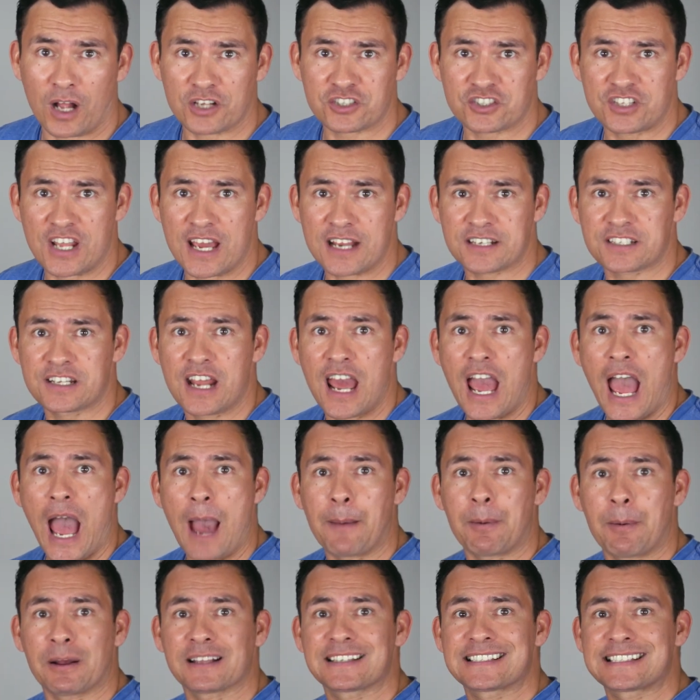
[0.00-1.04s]
watch next?
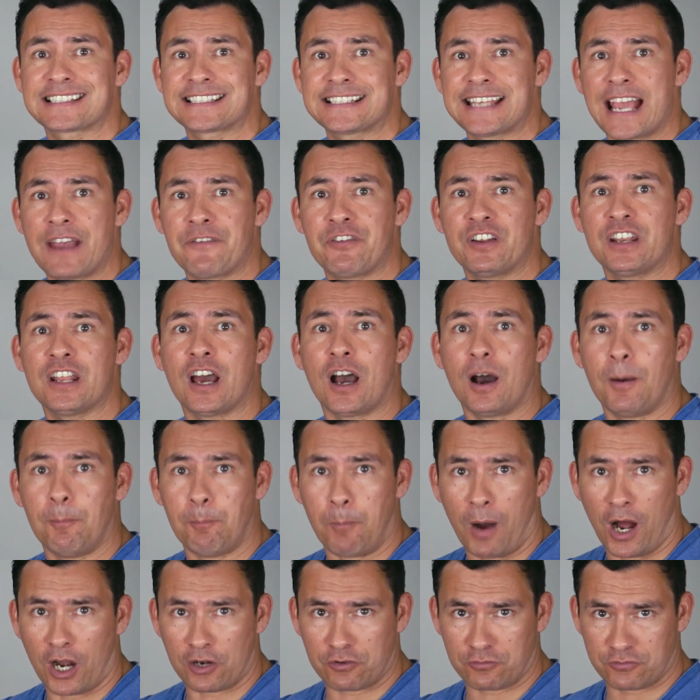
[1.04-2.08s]
How about seven
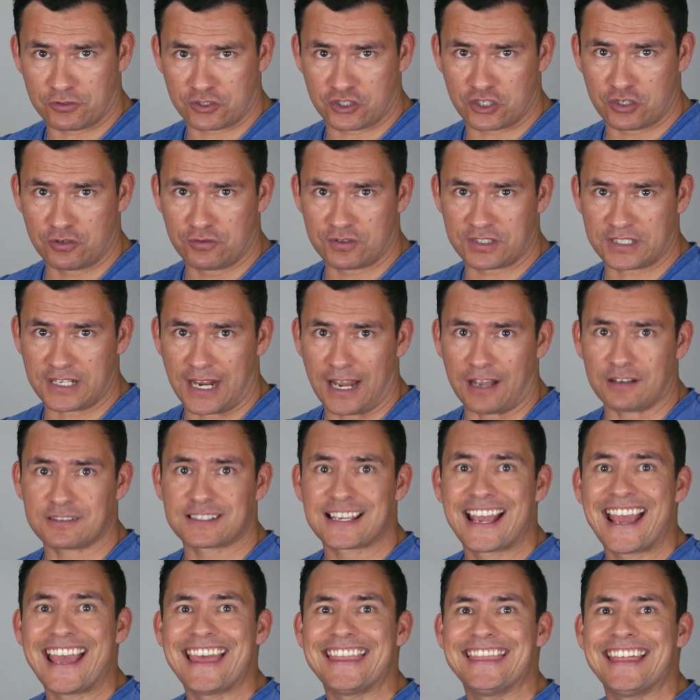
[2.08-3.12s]
modern shoe styles
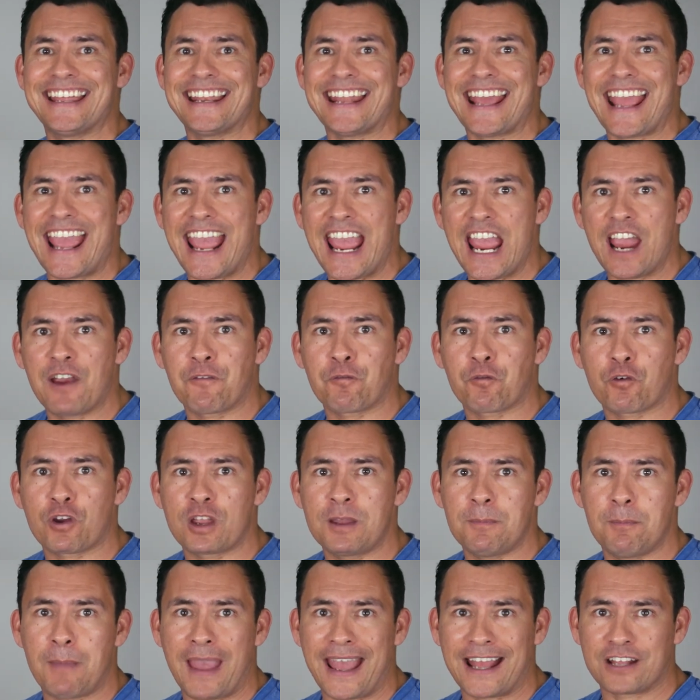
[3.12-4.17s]
that
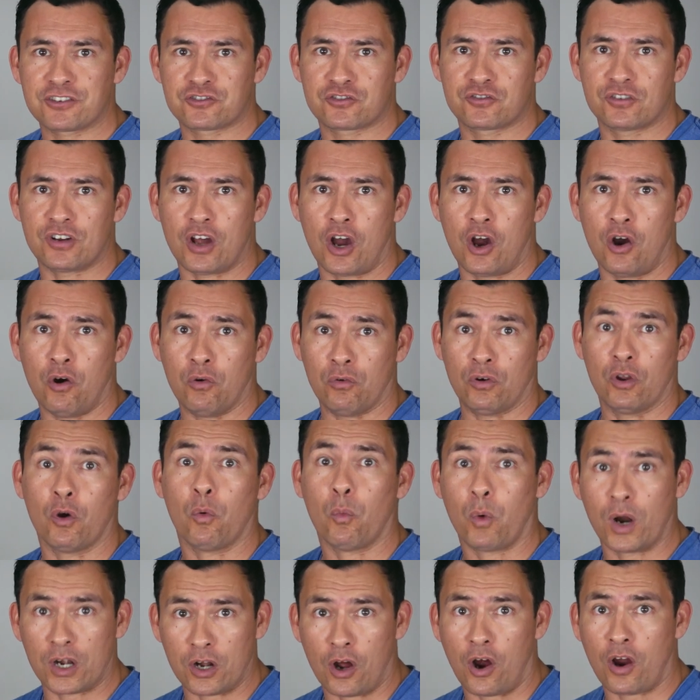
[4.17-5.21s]
every man should own?
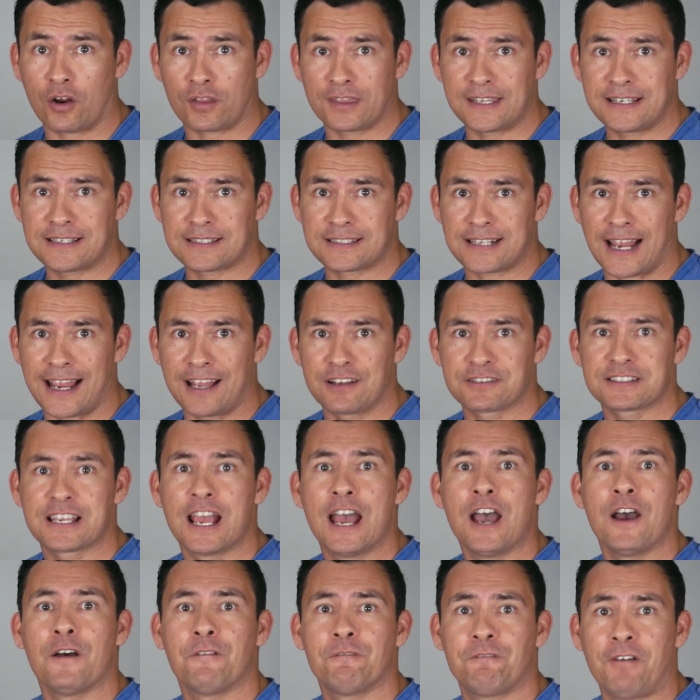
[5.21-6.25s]
What are these styles?
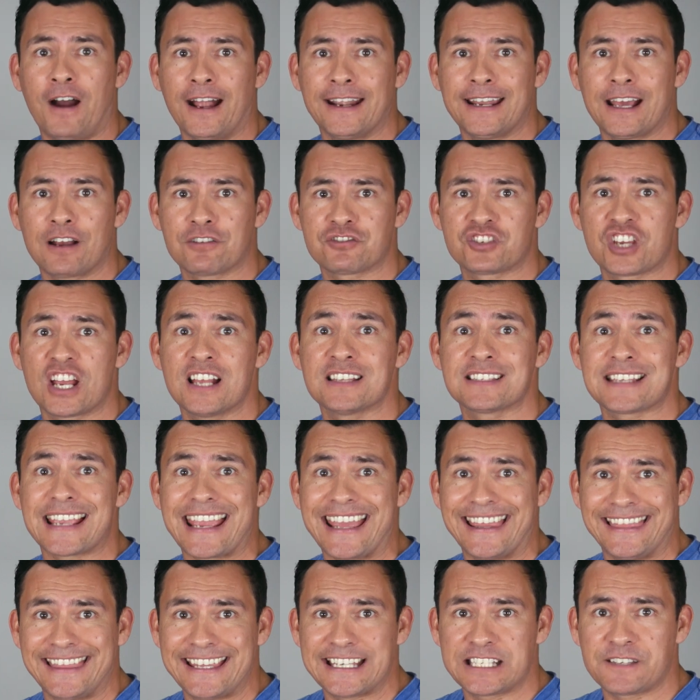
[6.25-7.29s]
Find out, gents,
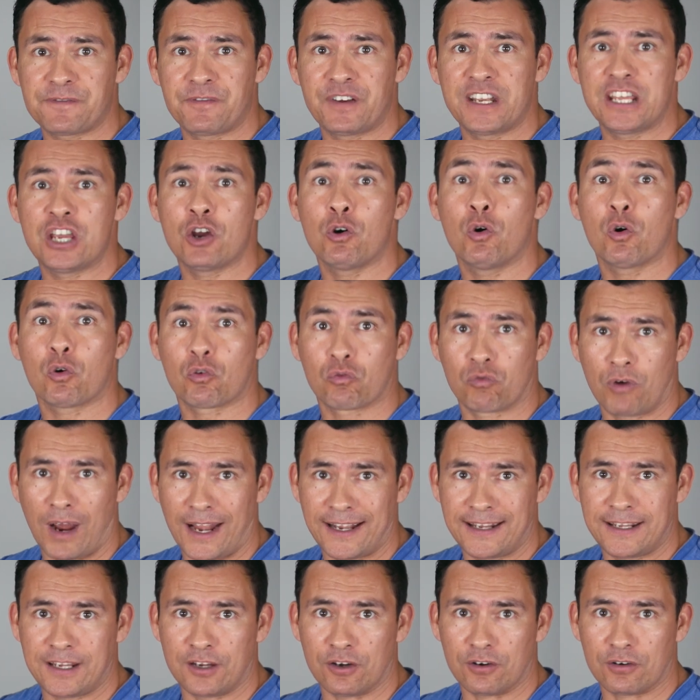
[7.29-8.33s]
in this video
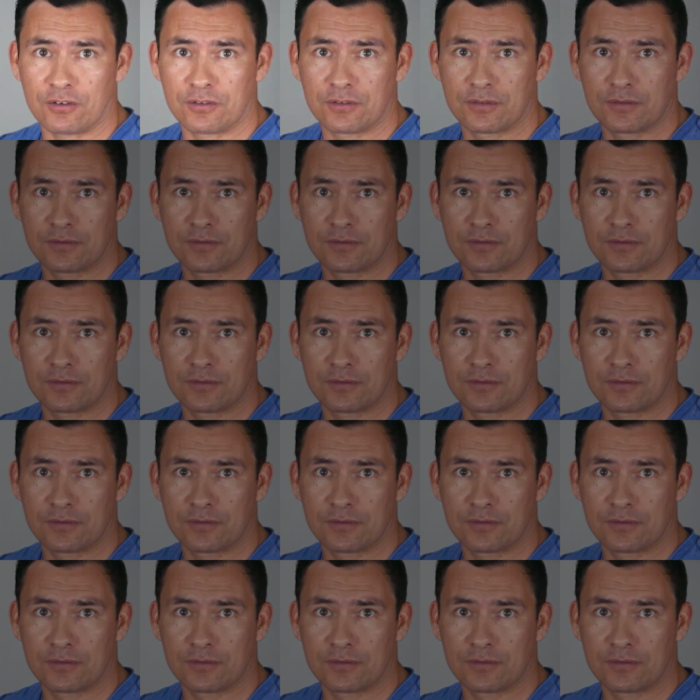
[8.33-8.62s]
right here.